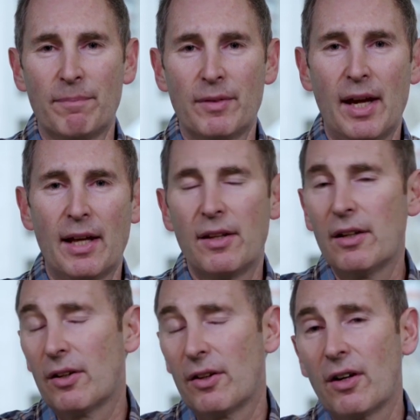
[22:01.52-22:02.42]
And
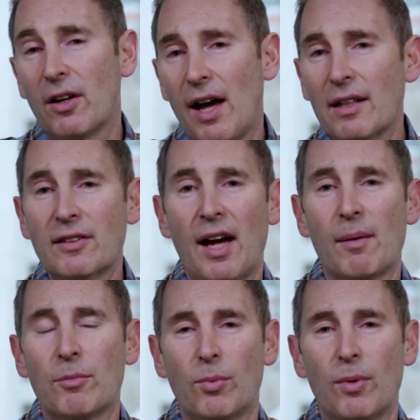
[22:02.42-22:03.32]
there are a lot of
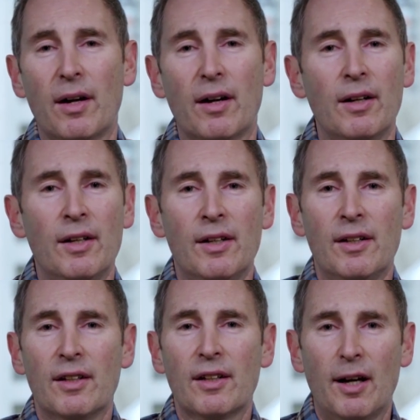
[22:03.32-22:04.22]
times where
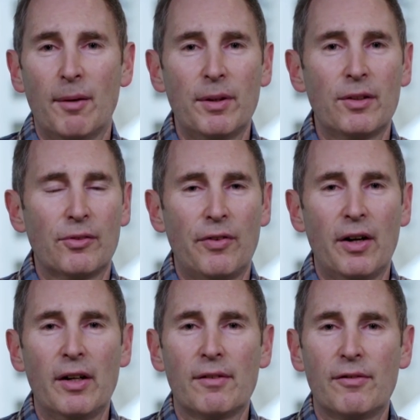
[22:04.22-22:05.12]
companies are
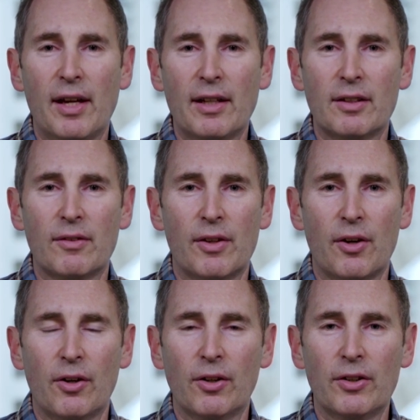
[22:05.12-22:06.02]
very inventive in their
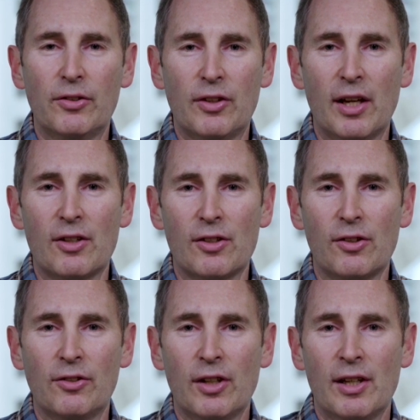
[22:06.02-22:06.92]
early
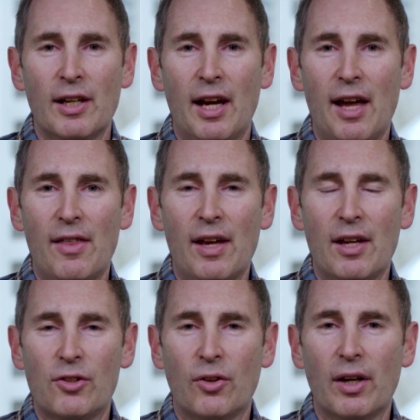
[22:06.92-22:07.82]
stages and they
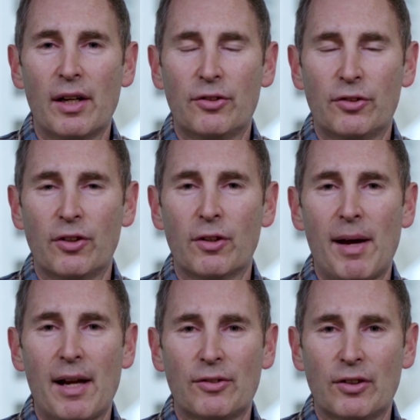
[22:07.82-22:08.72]
enjoy a certain
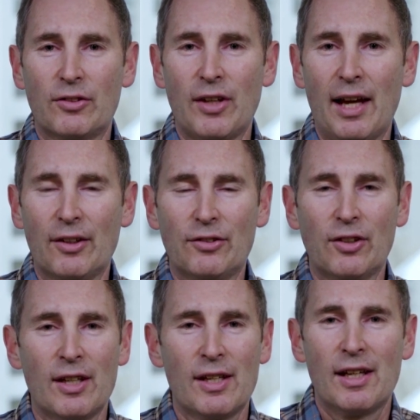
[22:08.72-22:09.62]
amount of success
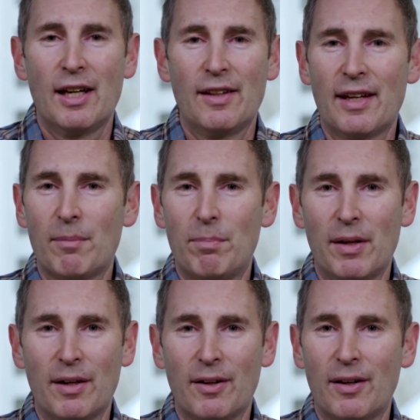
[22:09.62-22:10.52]
and they get
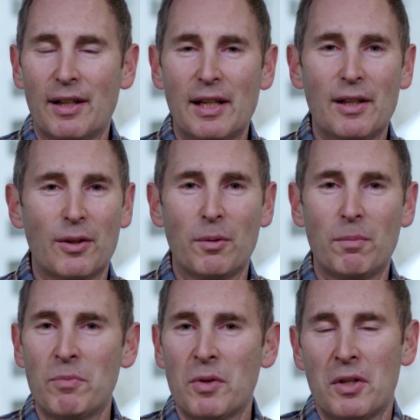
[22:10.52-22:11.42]
bigger, and either
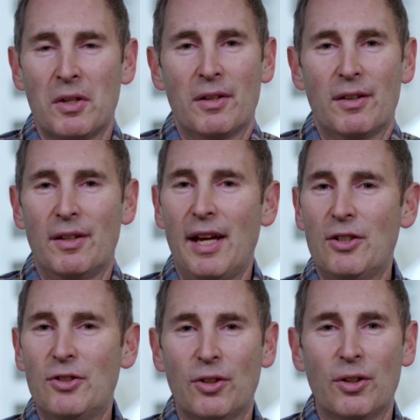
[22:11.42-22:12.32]
the
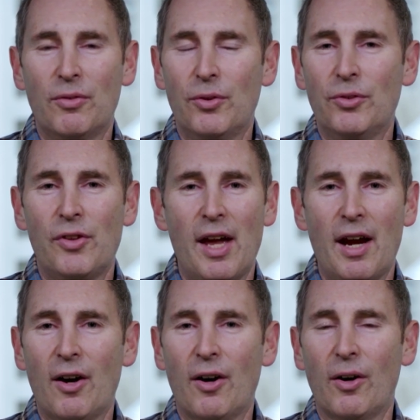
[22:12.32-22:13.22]
nature of who's
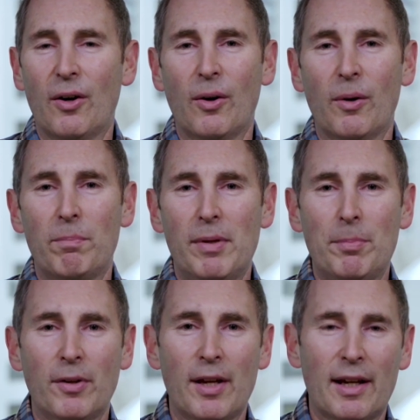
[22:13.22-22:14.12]
there or
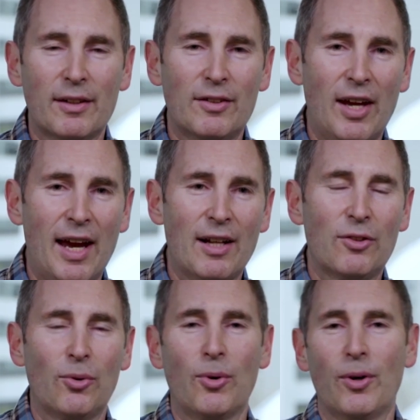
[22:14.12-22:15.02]
people get content,
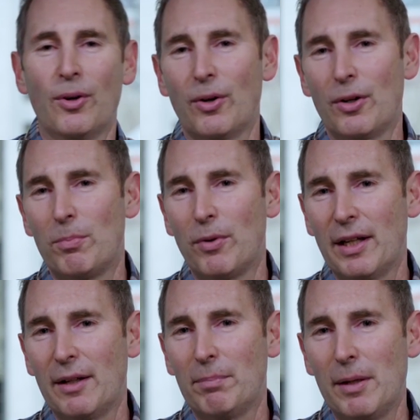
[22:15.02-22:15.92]
or you bring
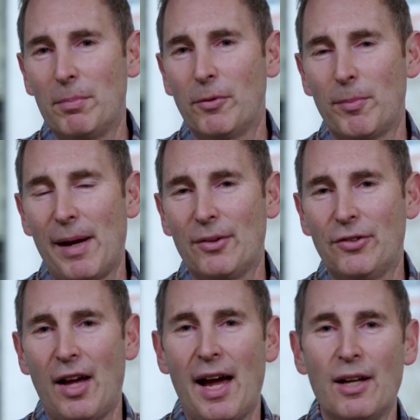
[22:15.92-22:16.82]
in people from
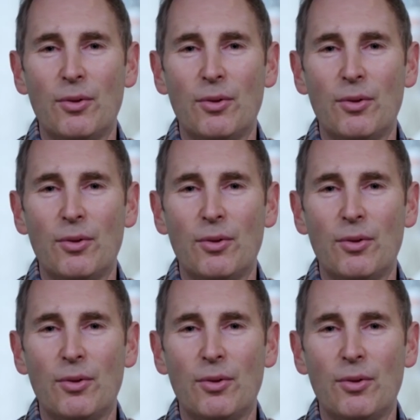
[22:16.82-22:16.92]
outside who